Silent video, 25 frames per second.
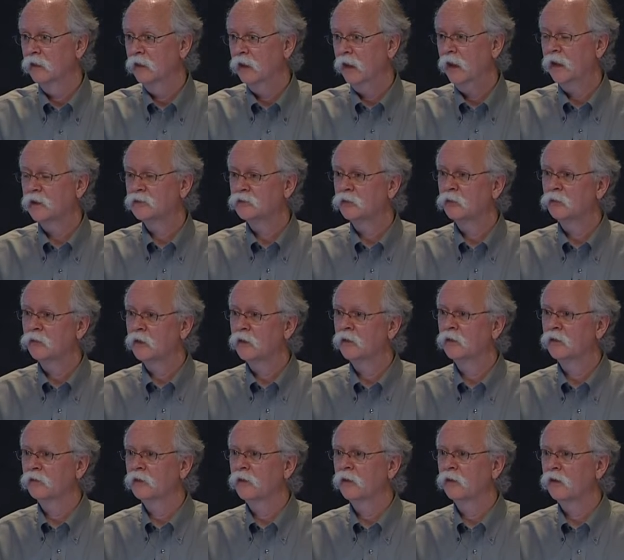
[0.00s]
And so
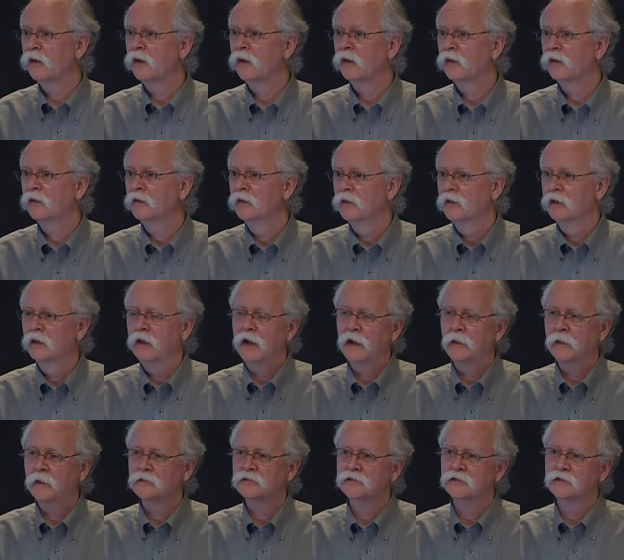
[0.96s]
there, there are,
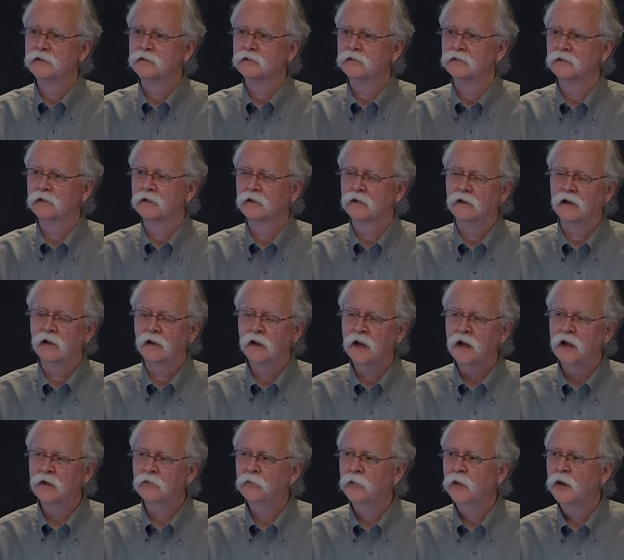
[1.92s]
there's, there's a
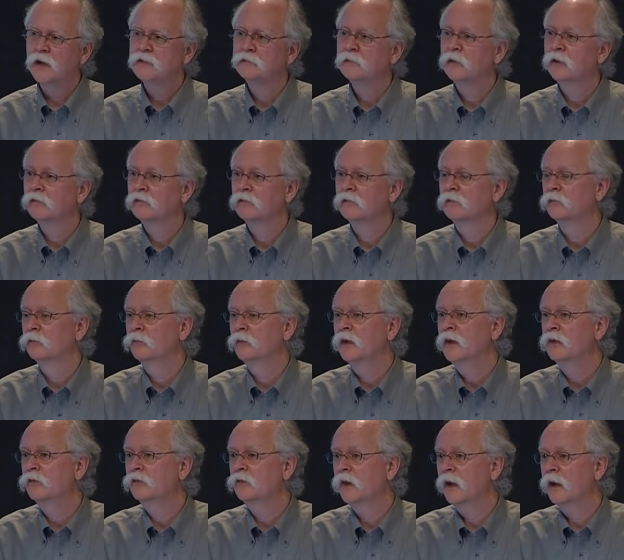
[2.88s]
lot of prospect for
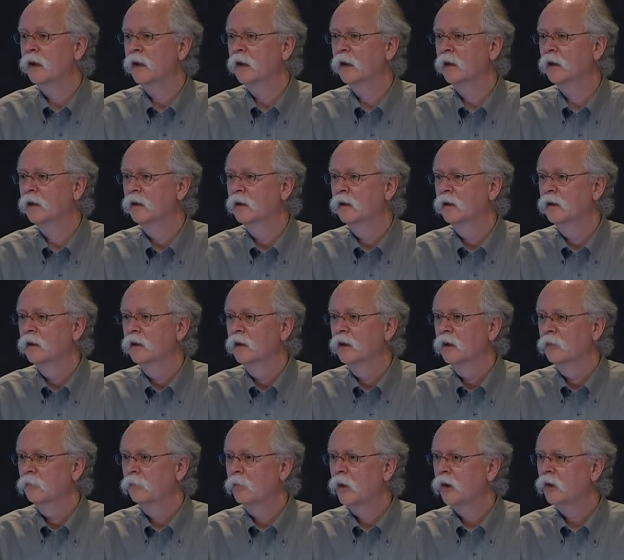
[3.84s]
retreading
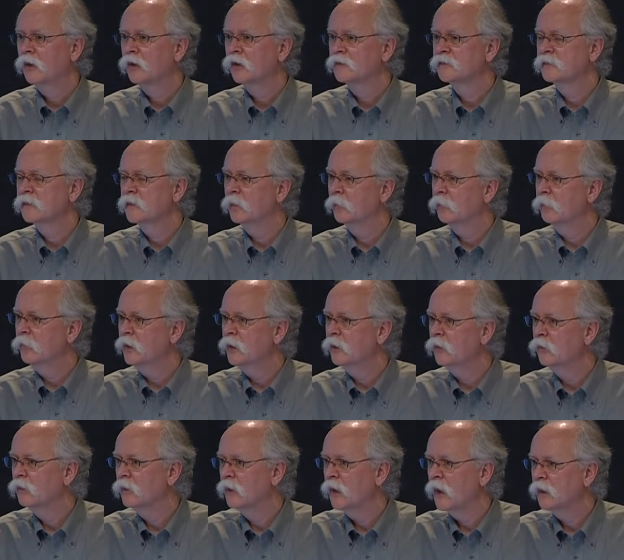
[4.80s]
markers that
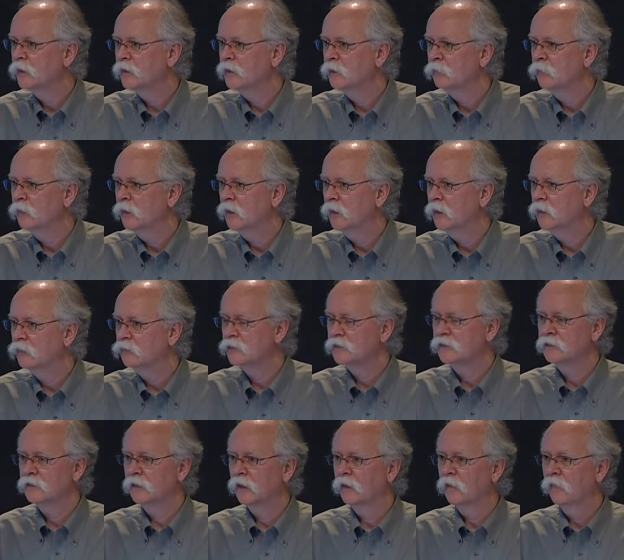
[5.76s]
appear not to be
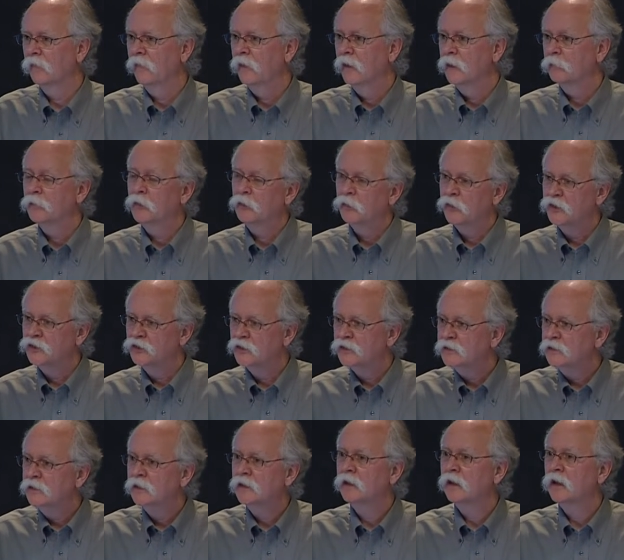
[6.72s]
interesting, but we
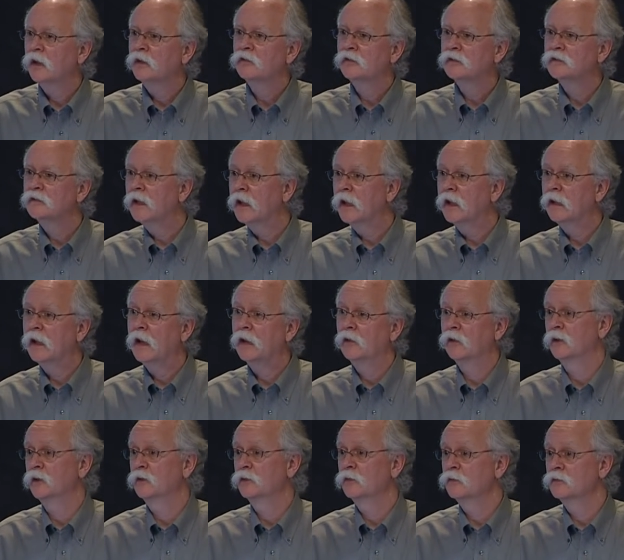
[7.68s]
just didn't understand how
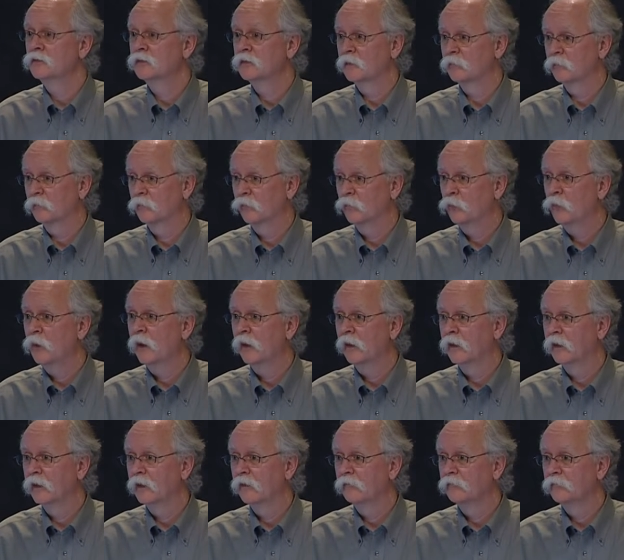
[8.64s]
to use them well
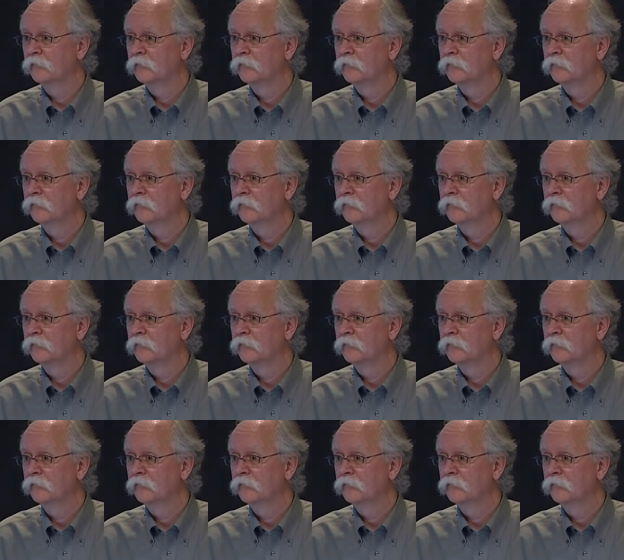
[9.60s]
enough.